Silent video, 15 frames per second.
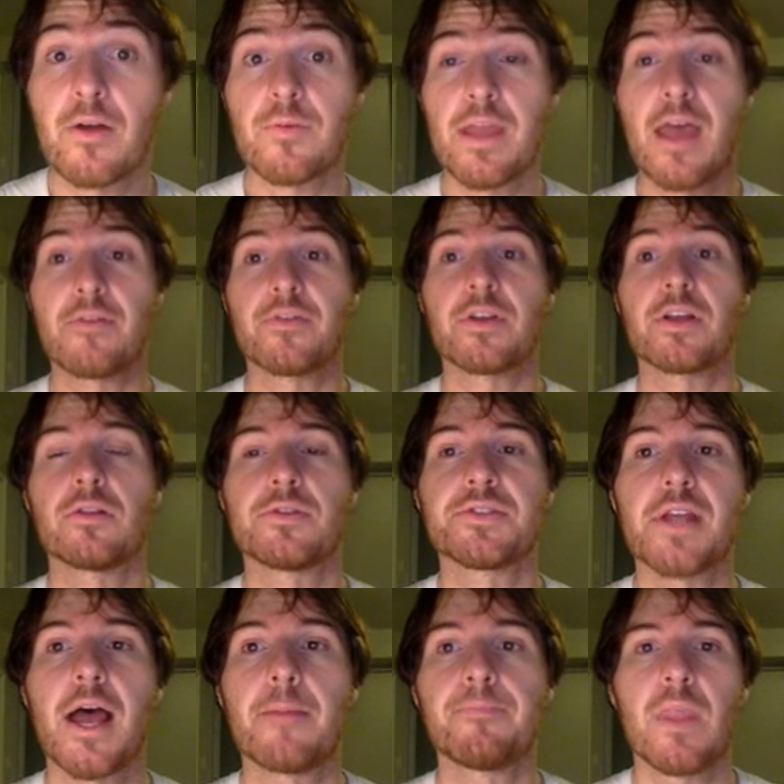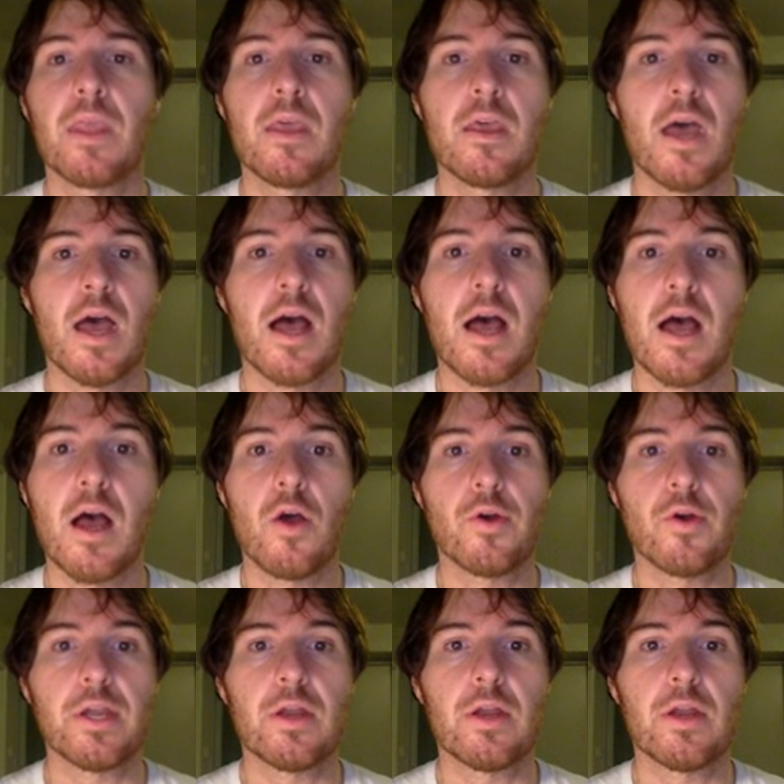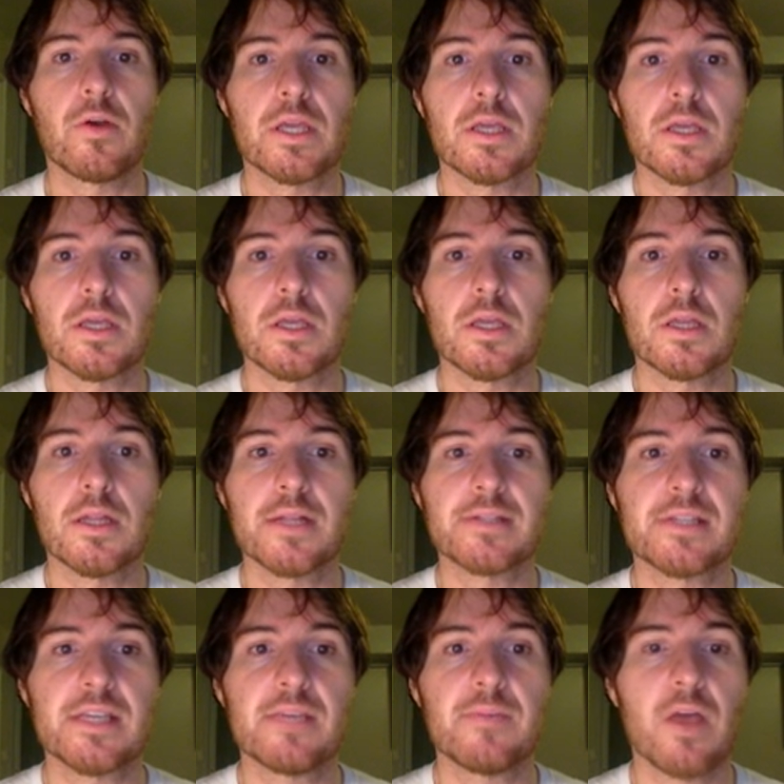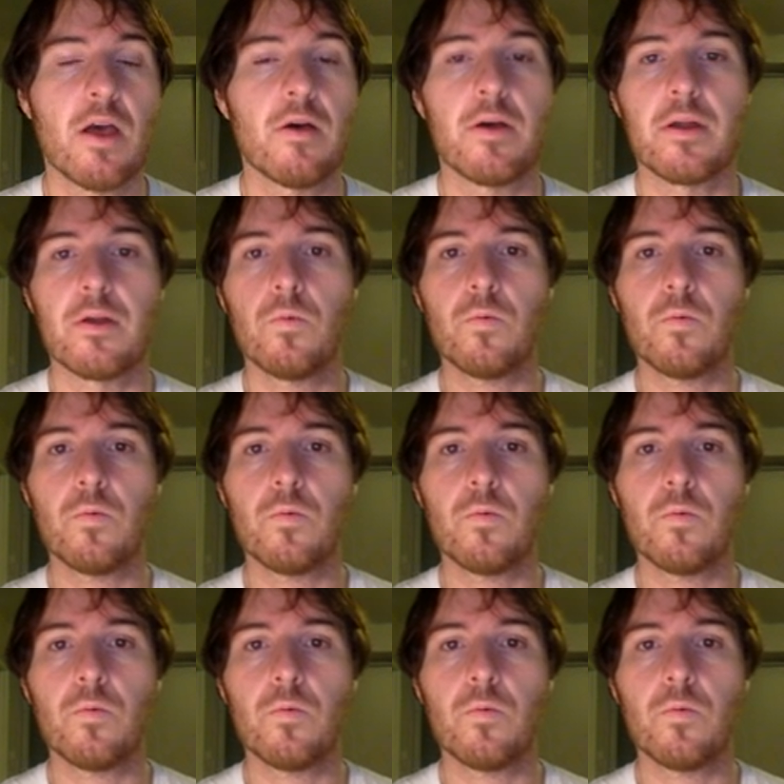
We have a closed dot. Okie dokie, let's keep going.